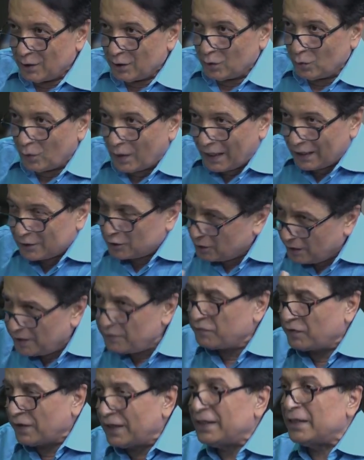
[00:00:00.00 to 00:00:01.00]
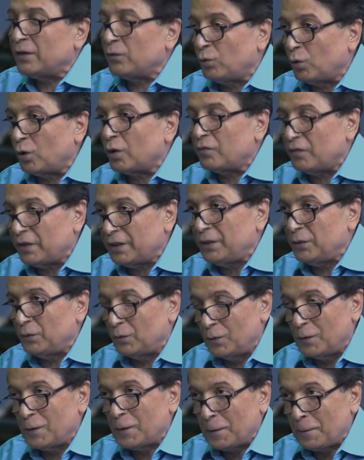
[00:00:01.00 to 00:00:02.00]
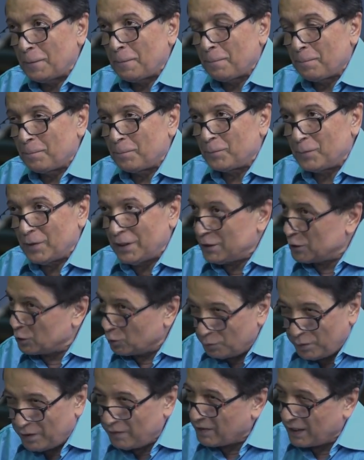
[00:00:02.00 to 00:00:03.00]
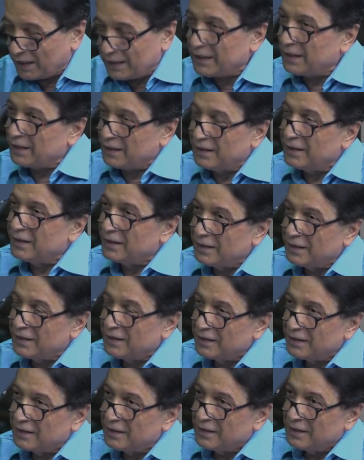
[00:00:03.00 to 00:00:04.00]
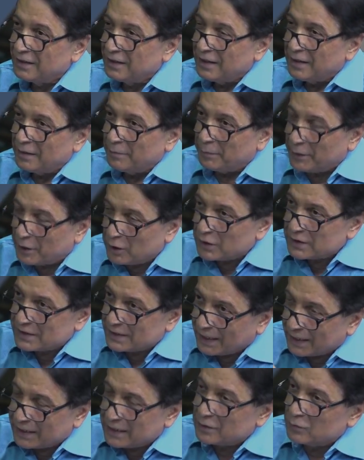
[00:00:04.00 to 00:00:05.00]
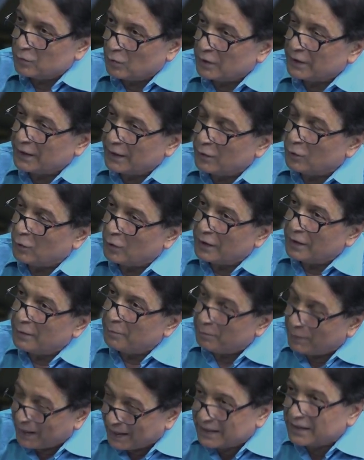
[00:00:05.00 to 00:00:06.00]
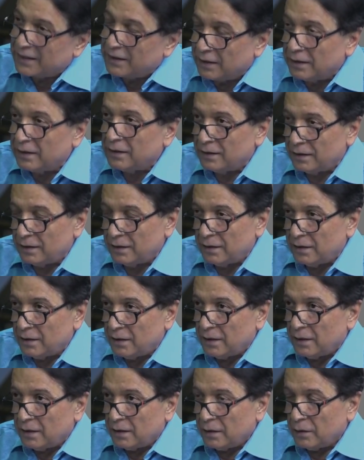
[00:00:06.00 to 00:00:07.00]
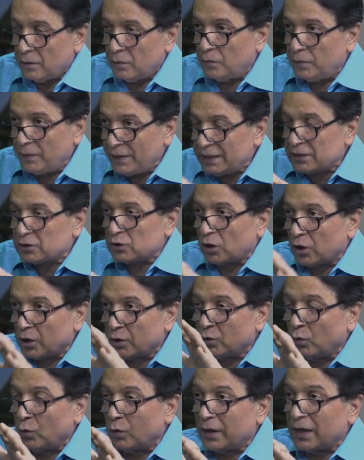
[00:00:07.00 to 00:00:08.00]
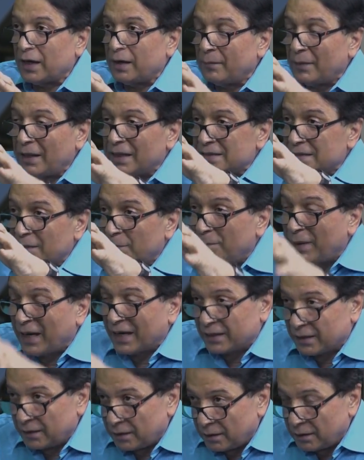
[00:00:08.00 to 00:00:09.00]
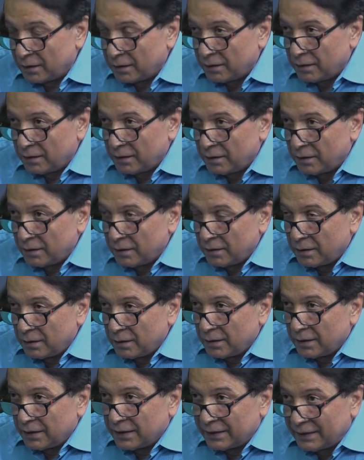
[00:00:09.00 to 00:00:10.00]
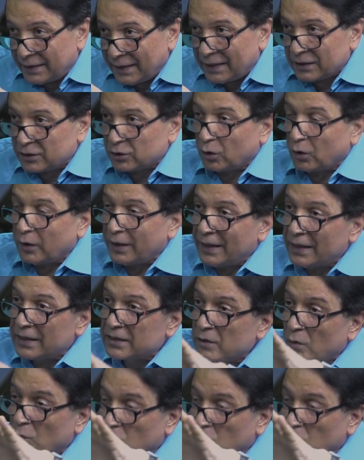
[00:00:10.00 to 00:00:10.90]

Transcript: to actually fight a war with you in Chumbi Valley, because that is what they call a battle. We saw Doklam as a battle. They saw it as a